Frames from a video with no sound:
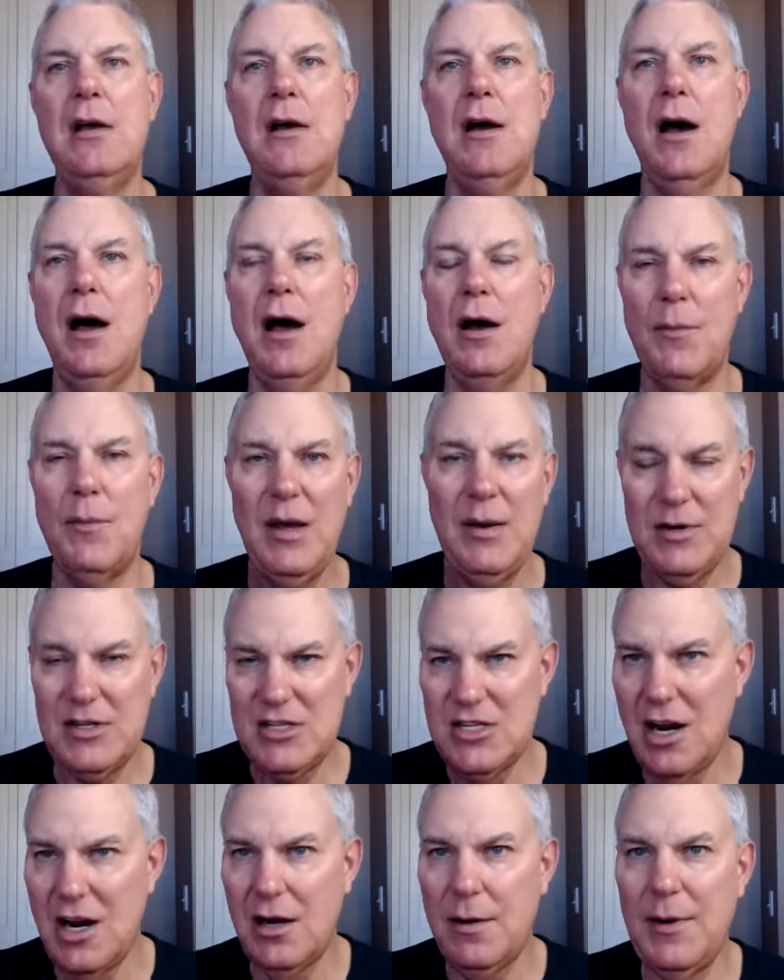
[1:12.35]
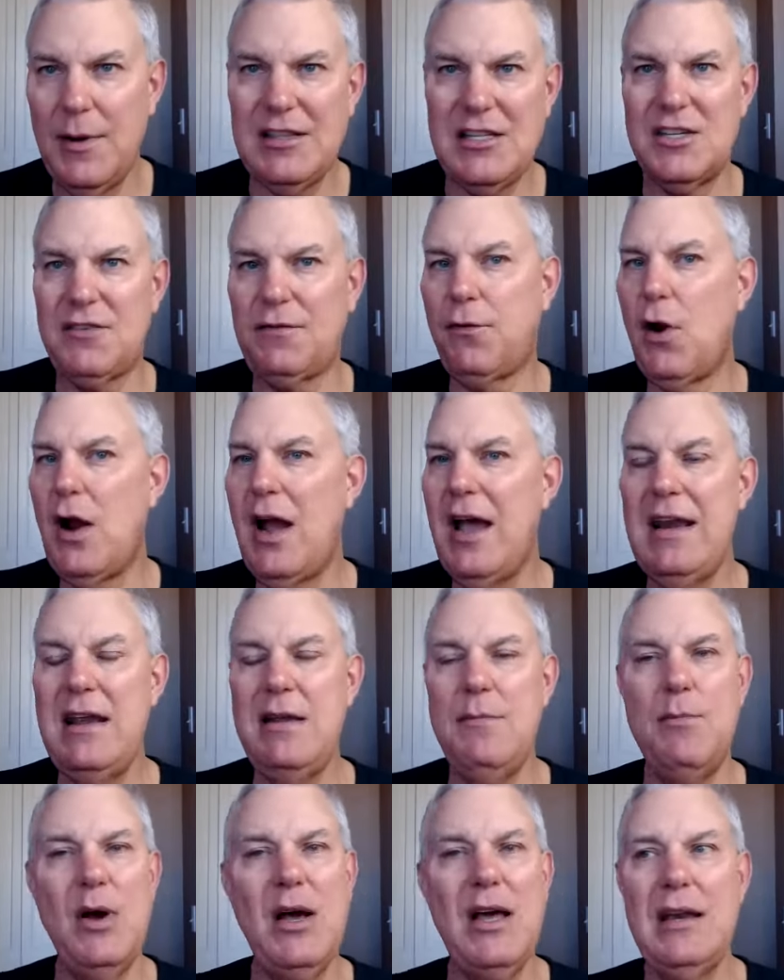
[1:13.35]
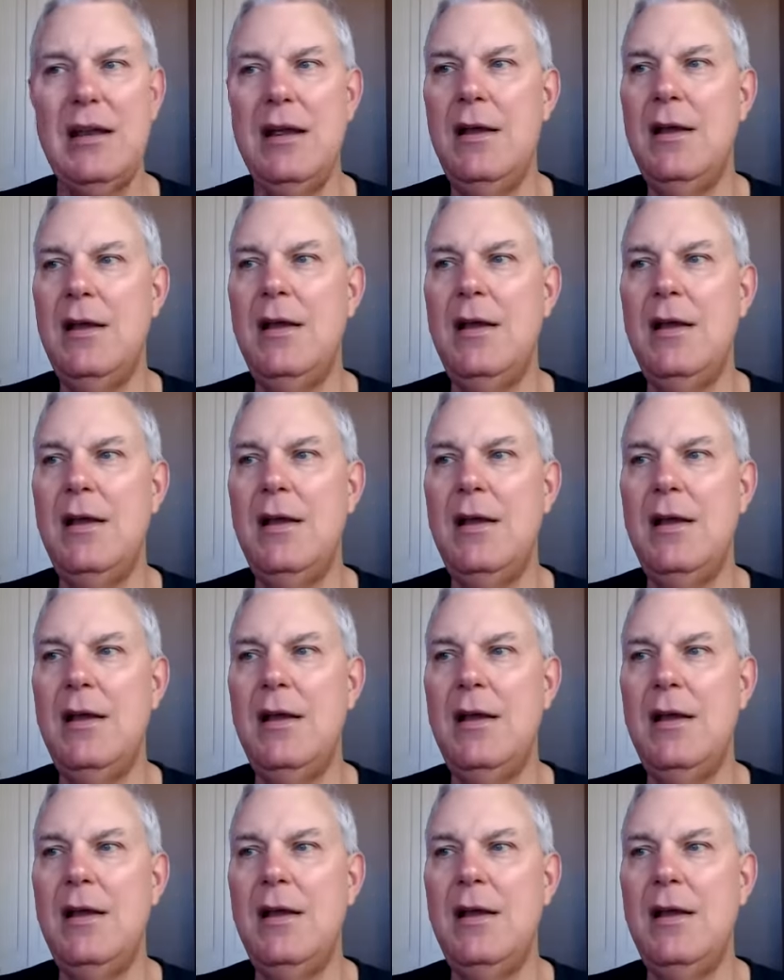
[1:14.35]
I'm going to talk about this Friday, but